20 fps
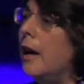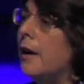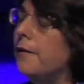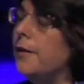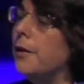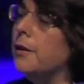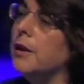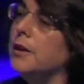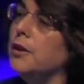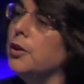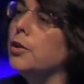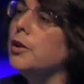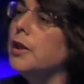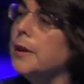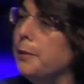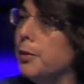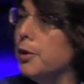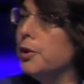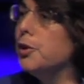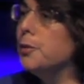of a, an
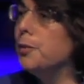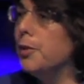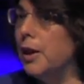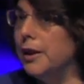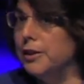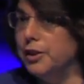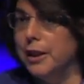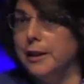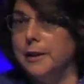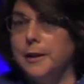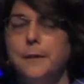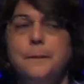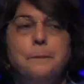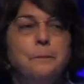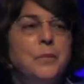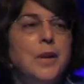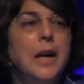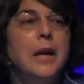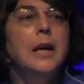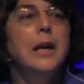early printer project.
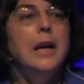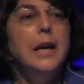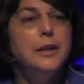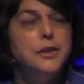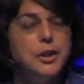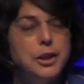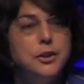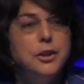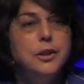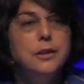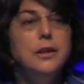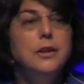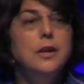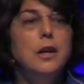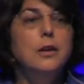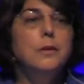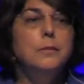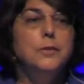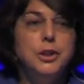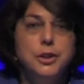And she took it
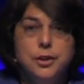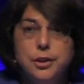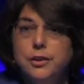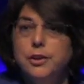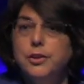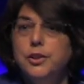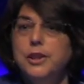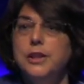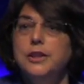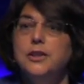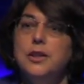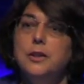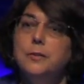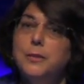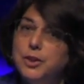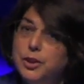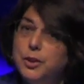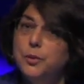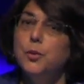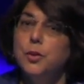home, she took the sheets home,
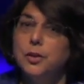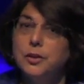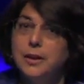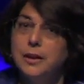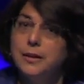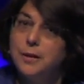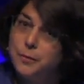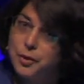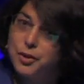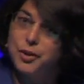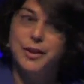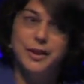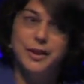and she worked on them when her